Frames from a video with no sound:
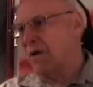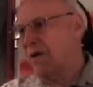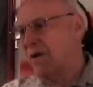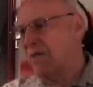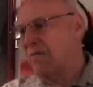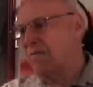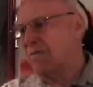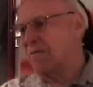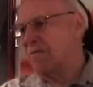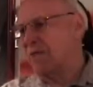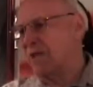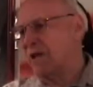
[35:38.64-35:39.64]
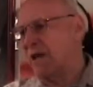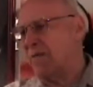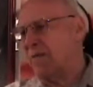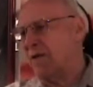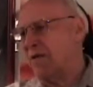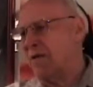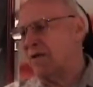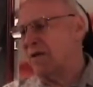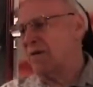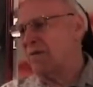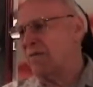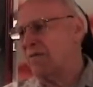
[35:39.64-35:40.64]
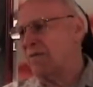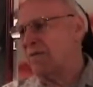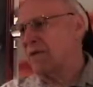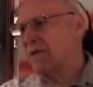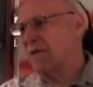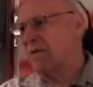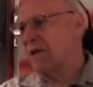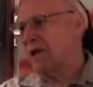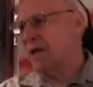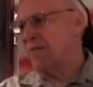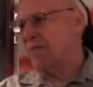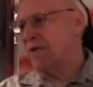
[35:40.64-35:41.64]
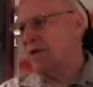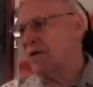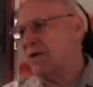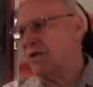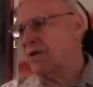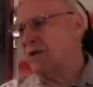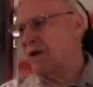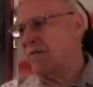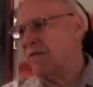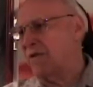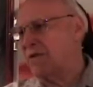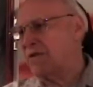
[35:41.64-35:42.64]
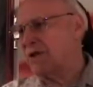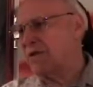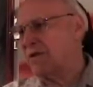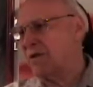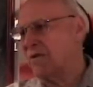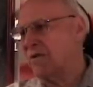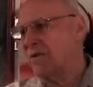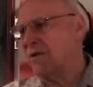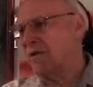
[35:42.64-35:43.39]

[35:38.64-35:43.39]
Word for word: And we came under the Golden Gate Bridge in San Francisco